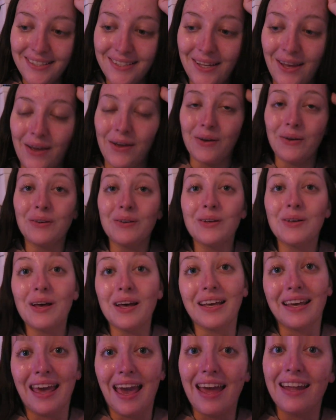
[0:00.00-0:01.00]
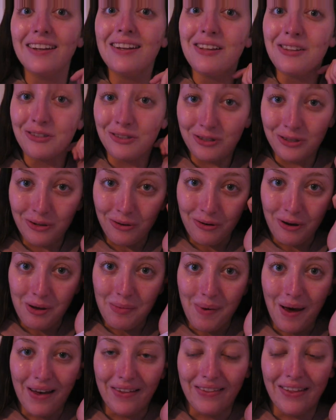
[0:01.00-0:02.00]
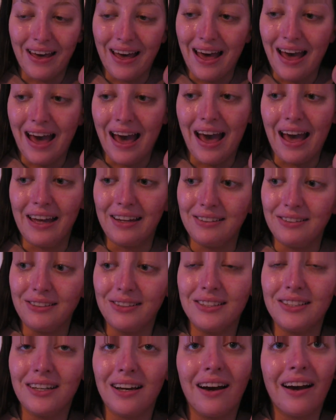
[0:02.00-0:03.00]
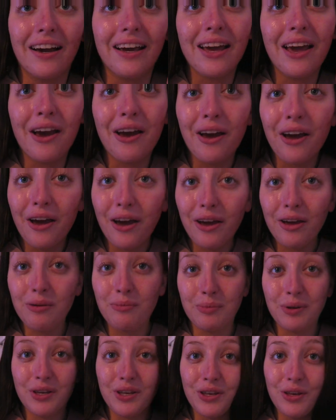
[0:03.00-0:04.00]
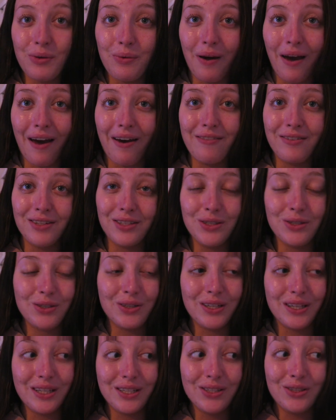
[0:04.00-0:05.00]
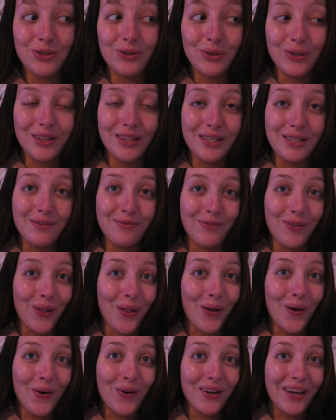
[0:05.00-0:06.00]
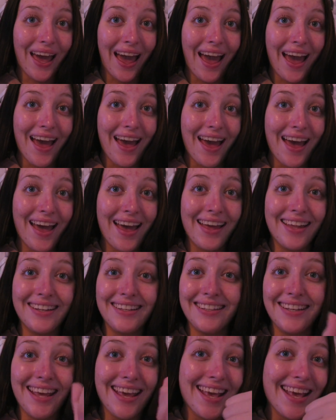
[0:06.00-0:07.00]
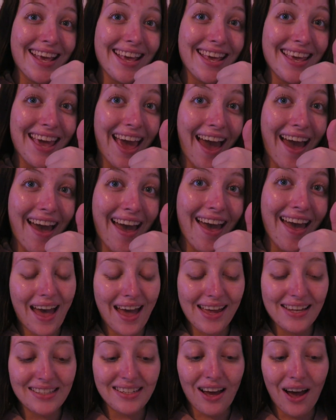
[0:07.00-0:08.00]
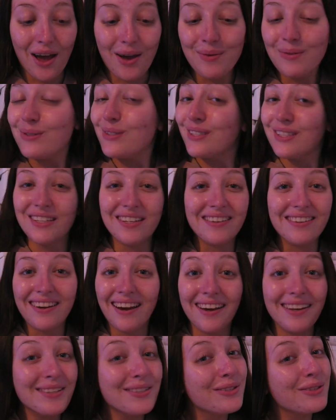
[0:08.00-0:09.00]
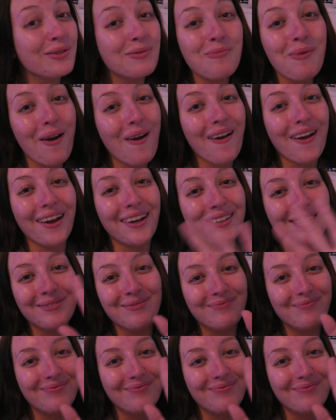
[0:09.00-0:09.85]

So again, sorry about that, and I hope you have enjoyed this vlog, and yeah, and I will see you guys tomorrow.